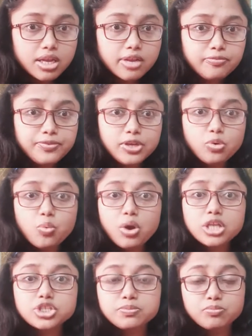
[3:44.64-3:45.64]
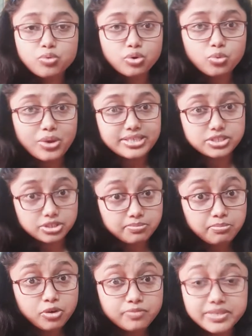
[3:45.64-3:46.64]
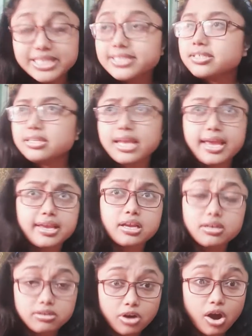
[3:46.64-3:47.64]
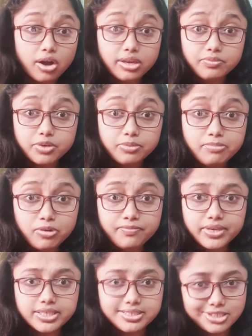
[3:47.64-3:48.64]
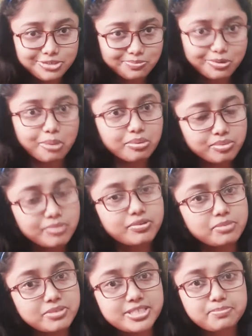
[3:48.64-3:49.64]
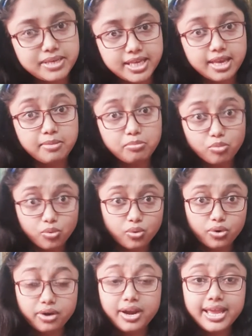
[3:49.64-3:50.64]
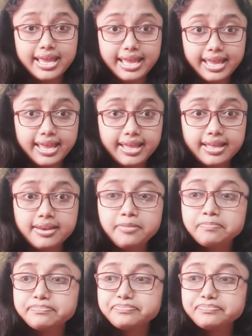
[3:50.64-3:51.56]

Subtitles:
if you watch more Western movies, like Hollywood movies, you probably will be speaking more in